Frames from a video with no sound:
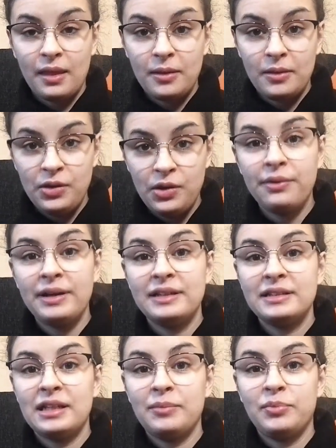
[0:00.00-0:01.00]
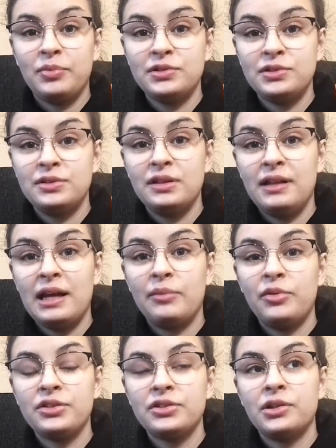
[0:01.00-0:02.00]
urine sample to the
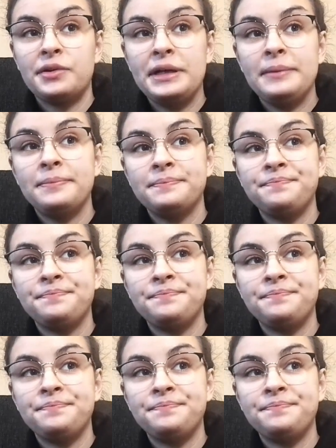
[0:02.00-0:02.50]
laboratory?